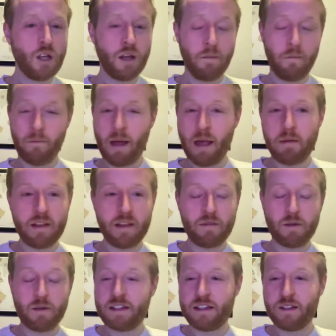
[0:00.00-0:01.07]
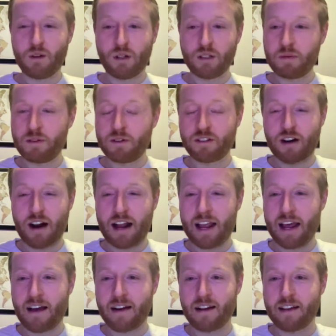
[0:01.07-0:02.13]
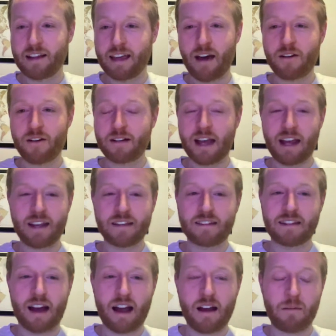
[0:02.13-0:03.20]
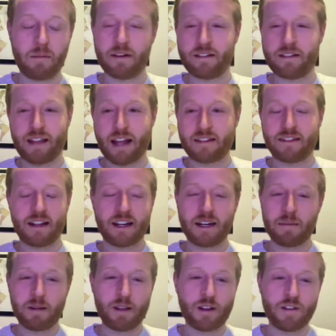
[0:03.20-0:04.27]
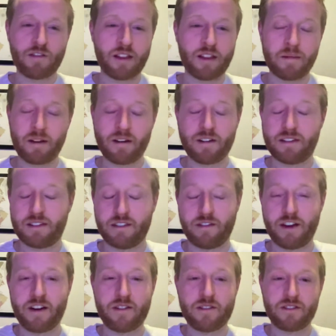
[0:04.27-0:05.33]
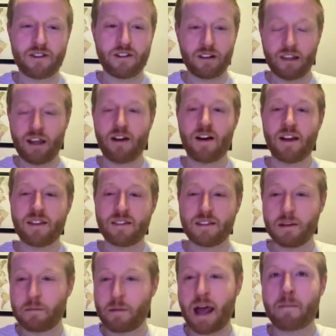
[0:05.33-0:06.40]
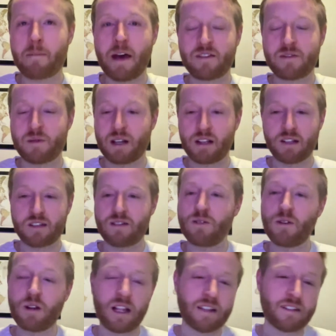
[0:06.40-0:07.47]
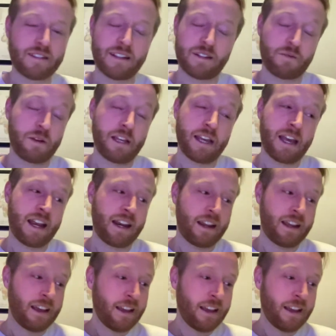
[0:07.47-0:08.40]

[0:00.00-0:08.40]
maybe we see Dortmund trying out a counterattacking style, but that's not going to be good for them. Their defenders are hilarious. The back pass from Niklas Süle this weekend,